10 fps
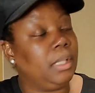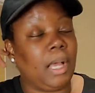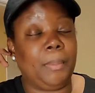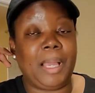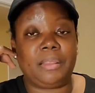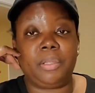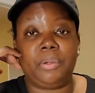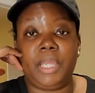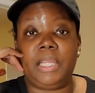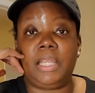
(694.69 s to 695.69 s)
I'm gonna have to go
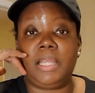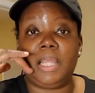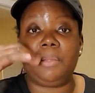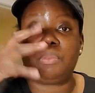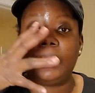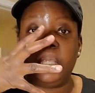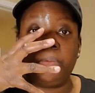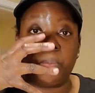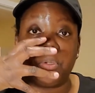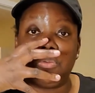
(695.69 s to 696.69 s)
ahead and get that thing
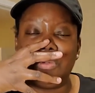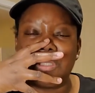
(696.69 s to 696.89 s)
removed.